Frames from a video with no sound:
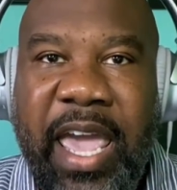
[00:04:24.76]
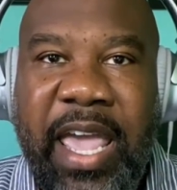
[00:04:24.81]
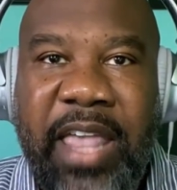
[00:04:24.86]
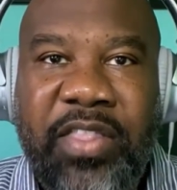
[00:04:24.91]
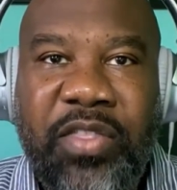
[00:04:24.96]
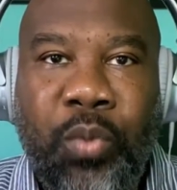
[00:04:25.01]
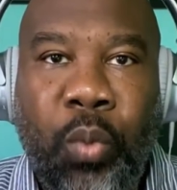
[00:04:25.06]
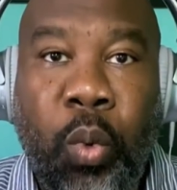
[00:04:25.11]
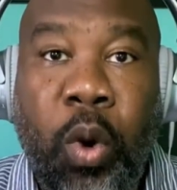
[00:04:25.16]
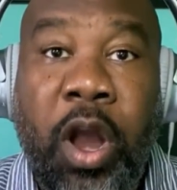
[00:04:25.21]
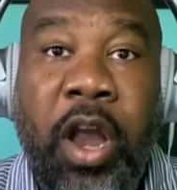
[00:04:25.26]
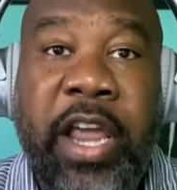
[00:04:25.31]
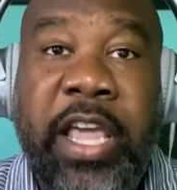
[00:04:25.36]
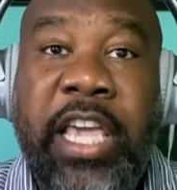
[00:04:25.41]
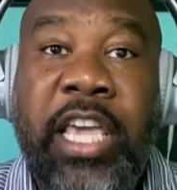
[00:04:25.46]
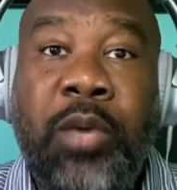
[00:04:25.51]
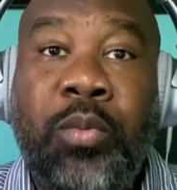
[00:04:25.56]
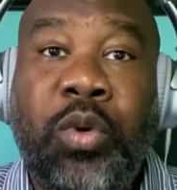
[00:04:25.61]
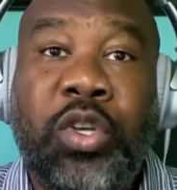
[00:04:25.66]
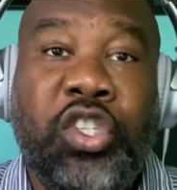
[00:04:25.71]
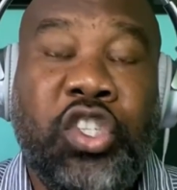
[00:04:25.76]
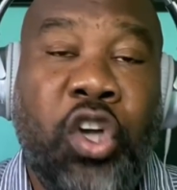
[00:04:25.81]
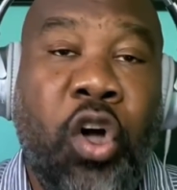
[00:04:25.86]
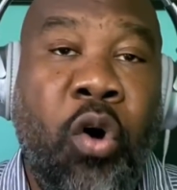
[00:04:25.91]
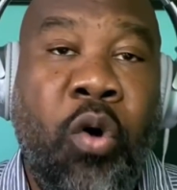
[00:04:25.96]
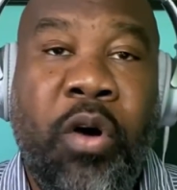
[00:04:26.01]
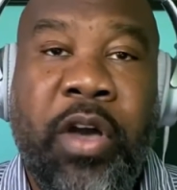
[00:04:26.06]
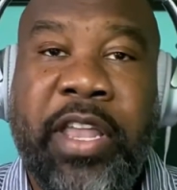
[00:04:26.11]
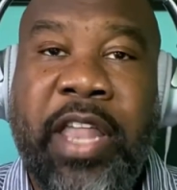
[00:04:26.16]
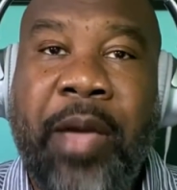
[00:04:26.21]
and where he was
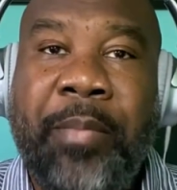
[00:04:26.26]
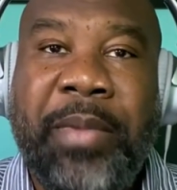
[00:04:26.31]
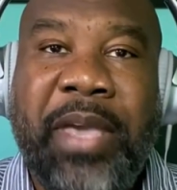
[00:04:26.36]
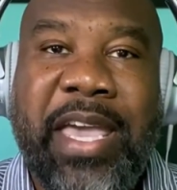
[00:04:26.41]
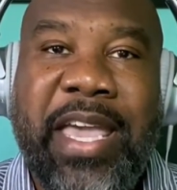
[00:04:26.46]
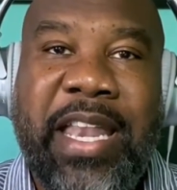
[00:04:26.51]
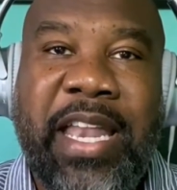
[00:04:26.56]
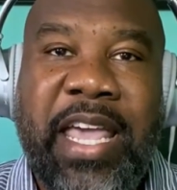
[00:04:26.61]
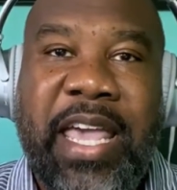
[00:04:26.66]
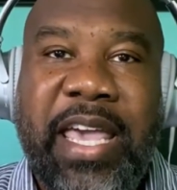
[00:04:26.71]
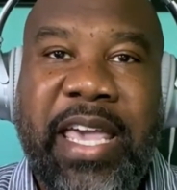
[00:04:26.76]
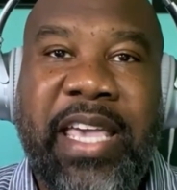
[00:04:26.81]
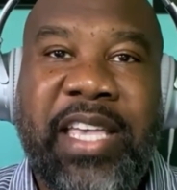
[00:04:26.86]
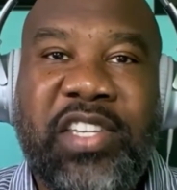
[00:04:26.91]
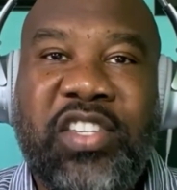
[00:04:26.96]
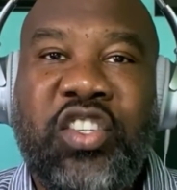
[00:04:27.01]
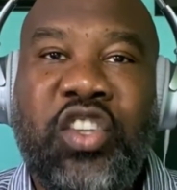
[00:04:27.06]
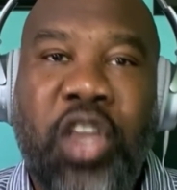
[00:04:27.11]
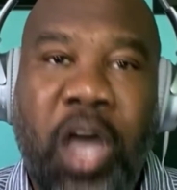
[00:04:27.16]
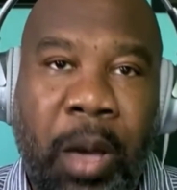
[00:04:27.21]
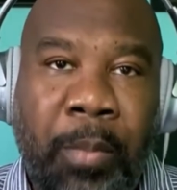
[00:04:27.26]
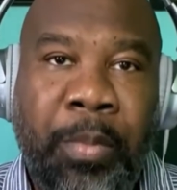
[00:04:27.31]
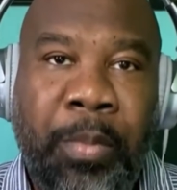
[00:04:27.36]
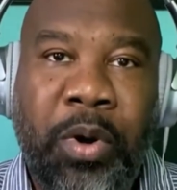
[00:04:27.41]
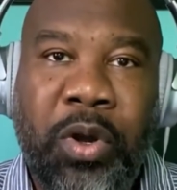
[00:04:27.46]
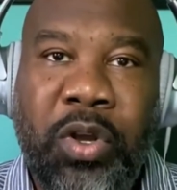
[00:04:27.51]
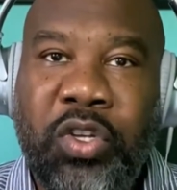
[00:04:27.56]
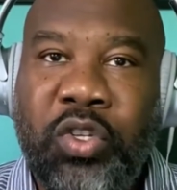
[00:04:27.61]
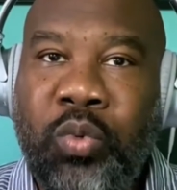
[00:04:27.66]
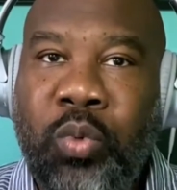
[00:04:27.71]
going. I mean, his
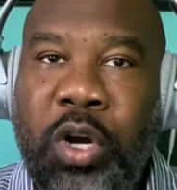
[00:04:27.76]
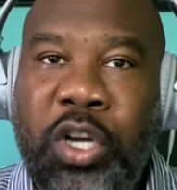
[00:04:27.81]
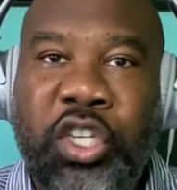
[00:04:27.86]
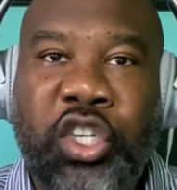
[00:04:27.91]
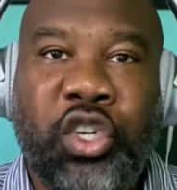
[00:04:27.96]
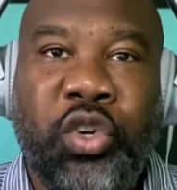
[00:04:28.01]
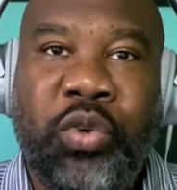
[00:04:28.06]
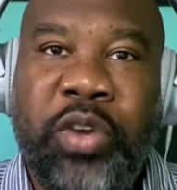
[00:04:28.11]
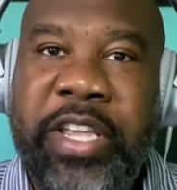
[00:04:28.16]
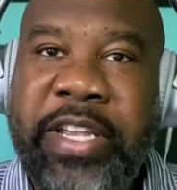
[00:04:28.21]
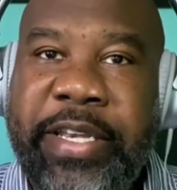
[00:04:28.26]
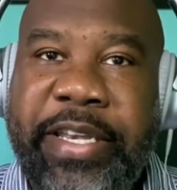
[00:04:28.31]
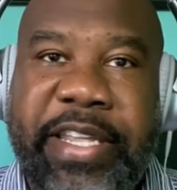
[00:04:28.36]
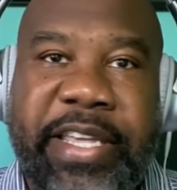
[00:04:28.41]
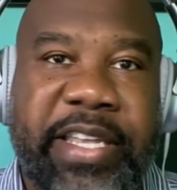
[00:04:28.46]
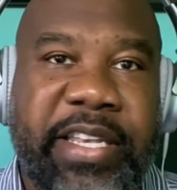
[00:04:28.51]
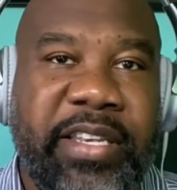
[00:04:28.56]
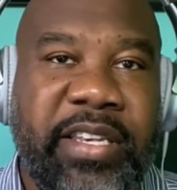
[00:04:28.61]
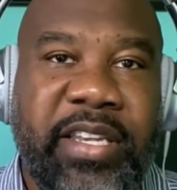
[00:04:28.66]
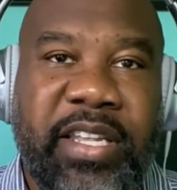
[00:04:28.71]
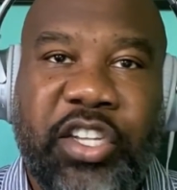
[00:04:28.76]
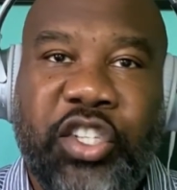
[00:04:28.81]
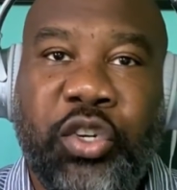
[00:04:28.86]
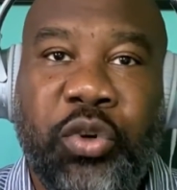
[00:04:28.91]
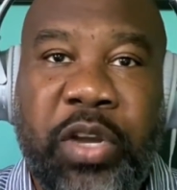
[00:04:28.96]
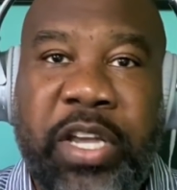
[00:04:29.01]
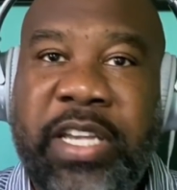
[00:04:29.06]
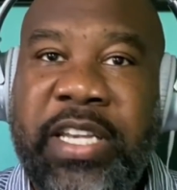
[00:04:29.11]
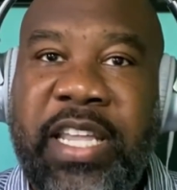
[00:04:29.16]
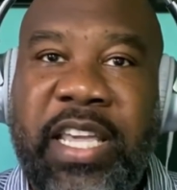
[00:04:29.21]
numbers were trending
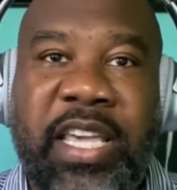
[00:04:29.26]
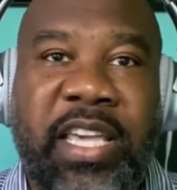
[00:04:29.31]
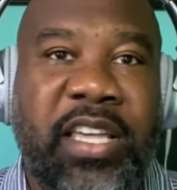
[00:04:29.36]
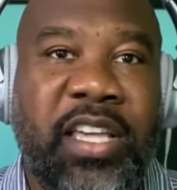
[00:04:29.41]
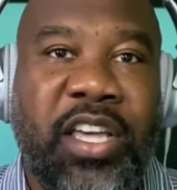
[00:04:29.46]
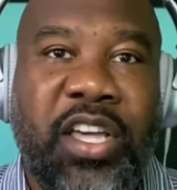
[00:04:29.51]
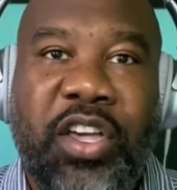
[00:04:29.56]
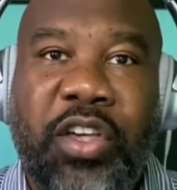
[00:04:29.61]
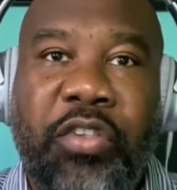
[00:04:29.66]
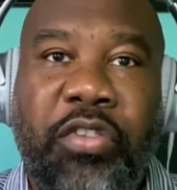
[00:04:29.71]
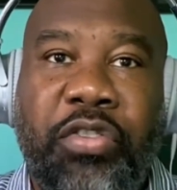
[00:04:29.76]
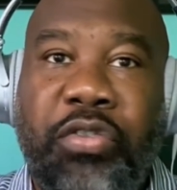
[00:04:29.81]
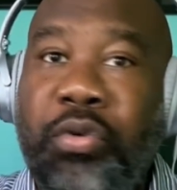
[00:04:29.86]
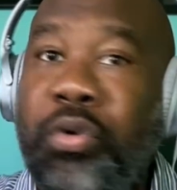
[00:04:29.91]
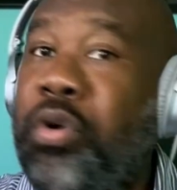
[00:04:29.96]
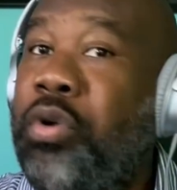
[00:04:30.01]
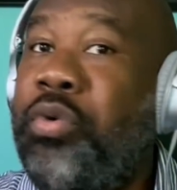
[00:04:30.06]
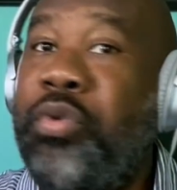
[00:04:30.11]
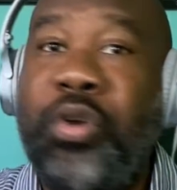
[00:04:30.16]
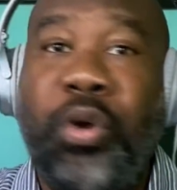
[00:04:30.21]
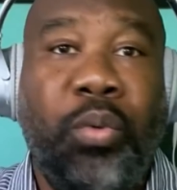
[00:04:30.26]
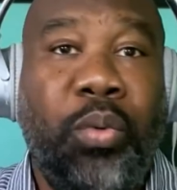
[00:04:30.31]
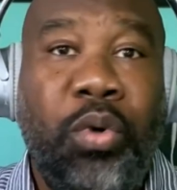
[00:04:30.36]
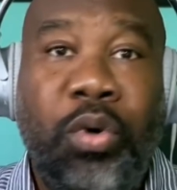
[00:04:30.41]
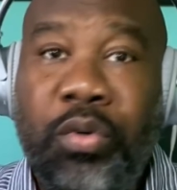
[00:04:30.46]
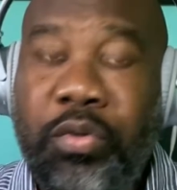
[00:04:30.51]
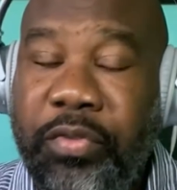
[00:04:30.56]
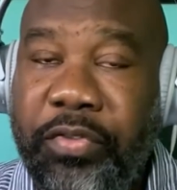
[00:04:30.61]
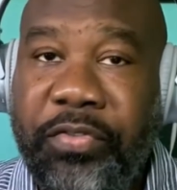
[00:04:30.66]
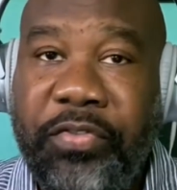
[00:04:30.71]
through the
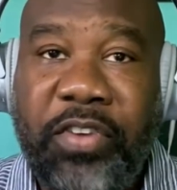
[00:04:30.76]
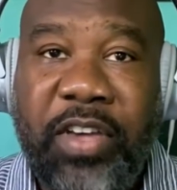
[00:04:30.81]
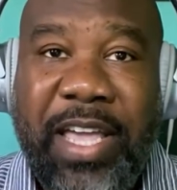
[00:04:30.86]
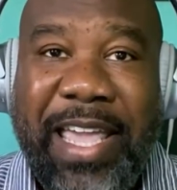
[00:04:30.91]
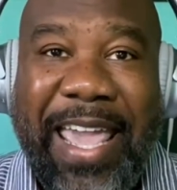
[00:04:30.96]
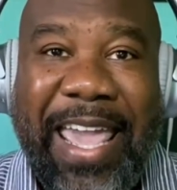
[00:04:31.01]
roof.